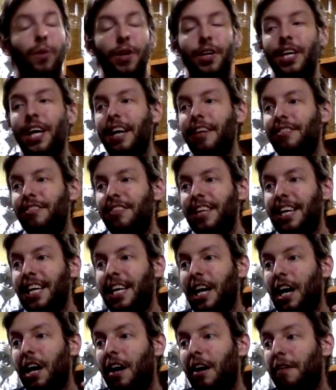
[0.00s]
What do you guys
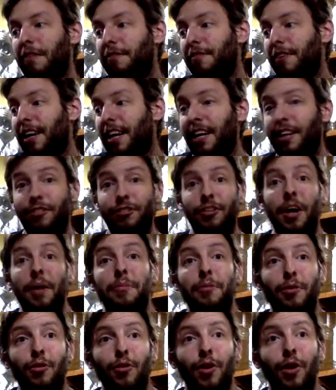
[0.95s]
think of
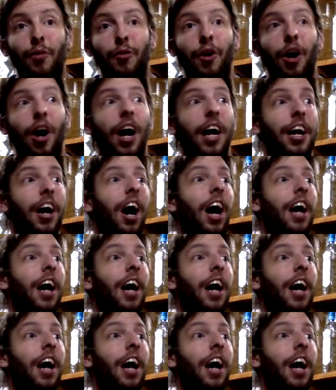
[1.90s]
chapter 309?